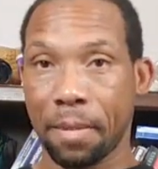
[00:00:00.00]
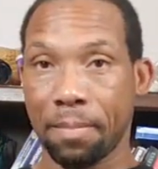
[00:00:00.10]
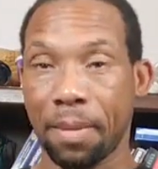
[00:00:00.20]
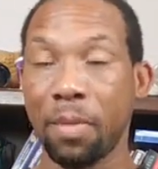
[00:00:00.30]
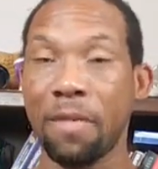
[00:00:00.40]

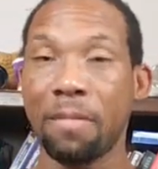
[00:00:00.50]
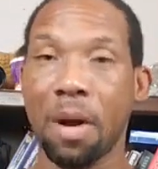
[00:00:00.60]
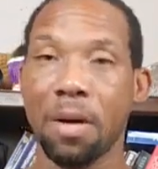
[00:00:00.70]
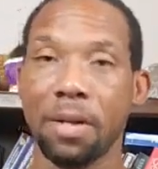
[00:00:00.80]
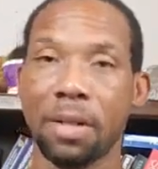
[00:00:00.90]
People have
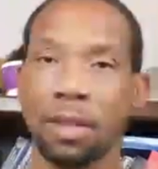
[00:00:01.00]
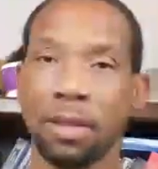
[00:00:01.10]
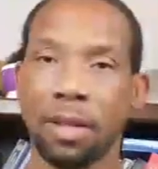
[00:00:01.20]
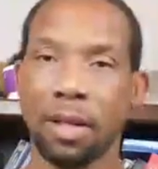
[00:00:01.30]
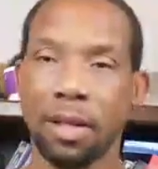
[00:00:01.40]
Mars
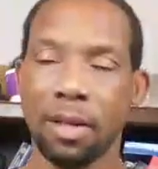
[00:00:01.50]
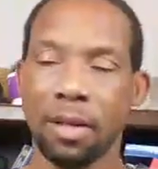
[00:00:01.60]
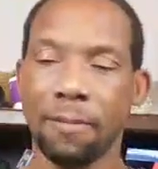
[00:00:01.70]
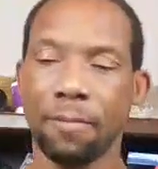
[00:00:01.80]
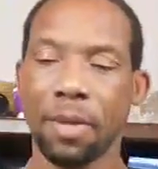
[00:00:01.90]
in
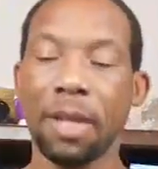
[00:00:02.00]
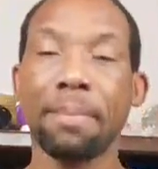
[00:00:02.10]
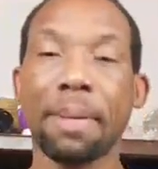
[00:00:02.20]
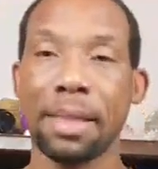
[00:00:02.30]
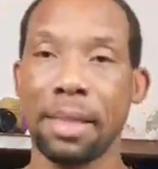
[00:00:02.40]

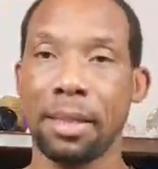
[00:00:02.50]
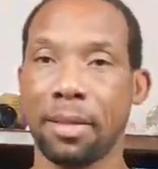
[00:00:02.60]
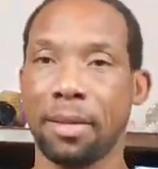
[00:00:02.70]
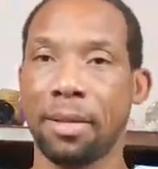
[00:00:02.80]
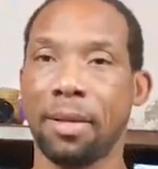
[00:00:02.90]
Pisces.